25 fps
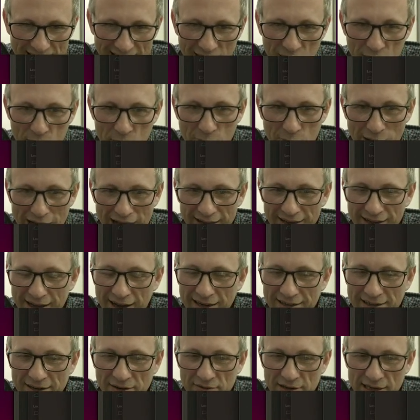well i
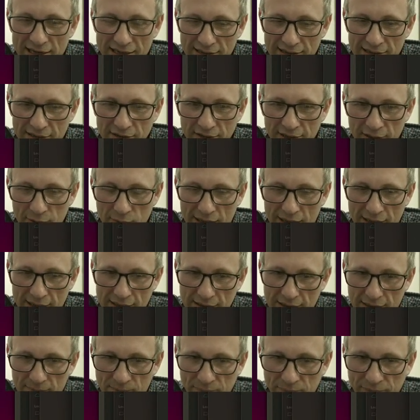don't uh, you know i
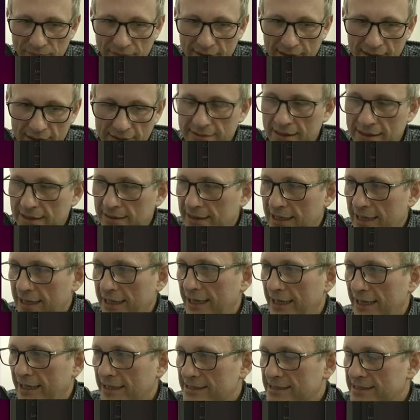the thing
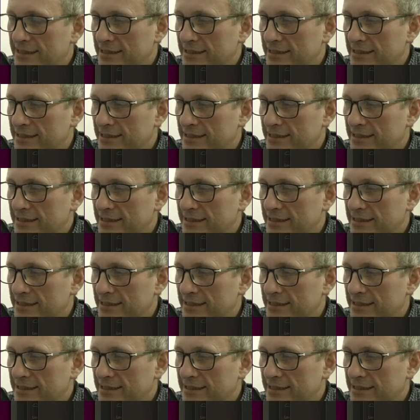is,